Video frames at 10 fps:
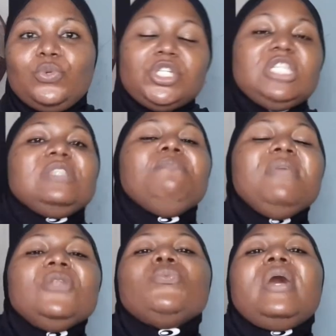washes.
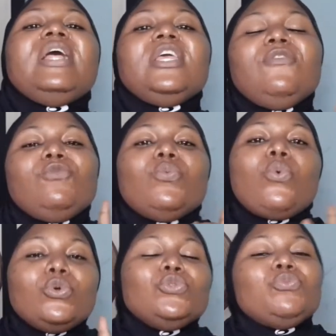Meanwhile, if you
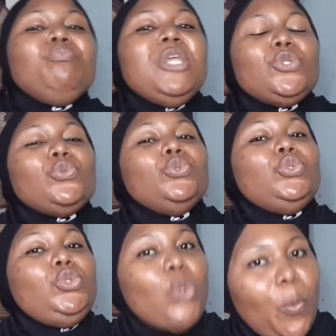want me to
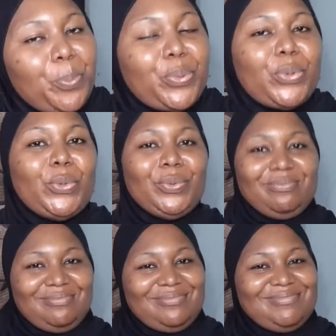dupe
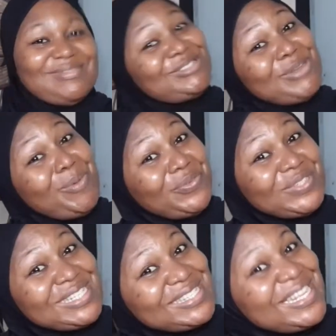some of
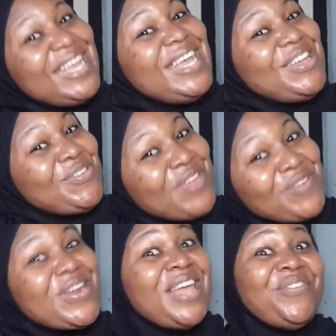these
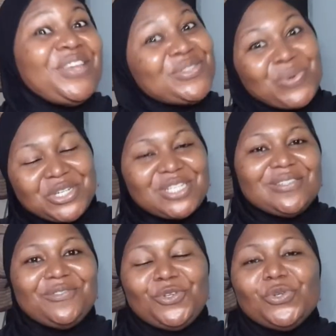favorite face washes
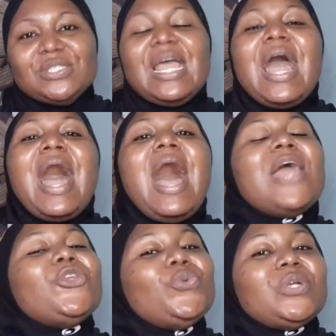of yours,
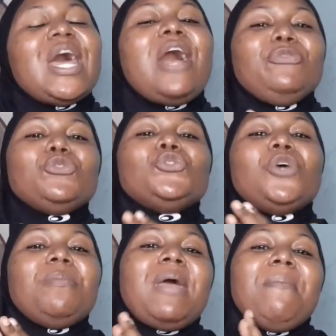you would have to
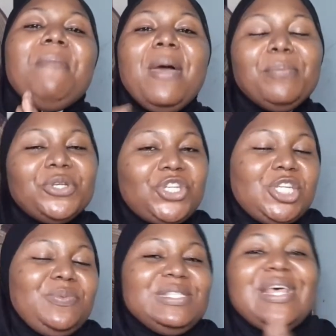join my
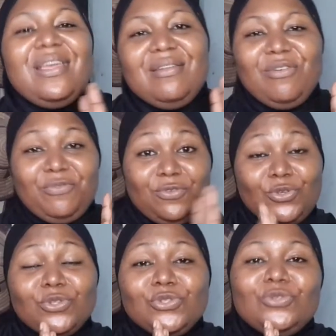membership site of
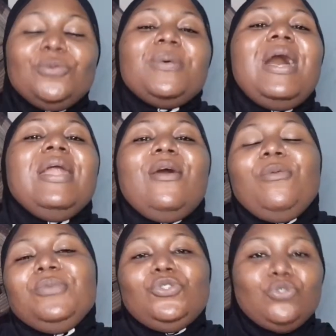YouTube, and
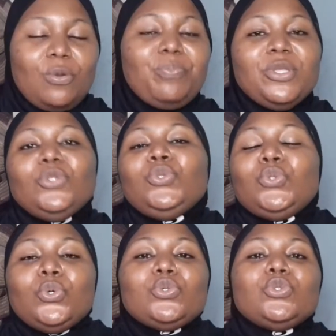I'll be dropping
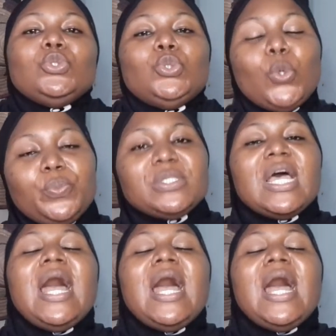those duped